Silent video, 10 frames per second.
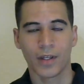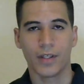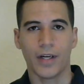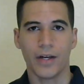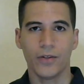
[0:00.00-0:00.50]

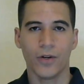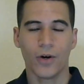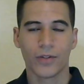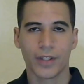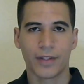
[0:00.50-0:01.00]
Now, you
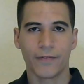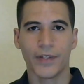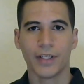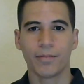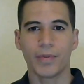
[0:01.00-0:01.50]
know that the
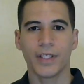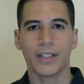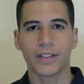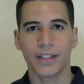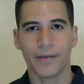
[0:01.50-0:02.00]

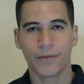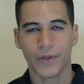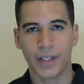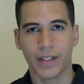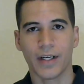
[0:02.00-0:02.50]
Philippines, that
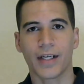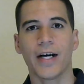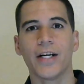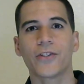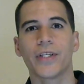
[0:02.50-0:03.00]
when a
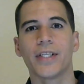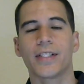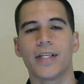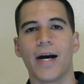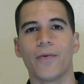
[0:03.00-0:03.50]
country
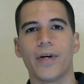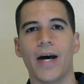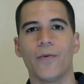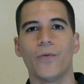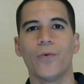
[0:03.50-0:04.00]
is
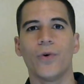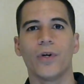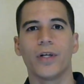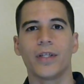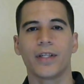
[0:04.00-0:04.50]
at
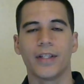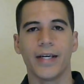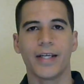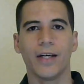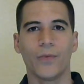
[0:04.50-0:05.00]
war, they
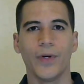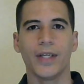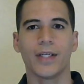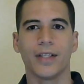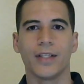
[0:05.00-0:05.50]
get
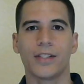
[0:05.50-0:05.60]
weakened.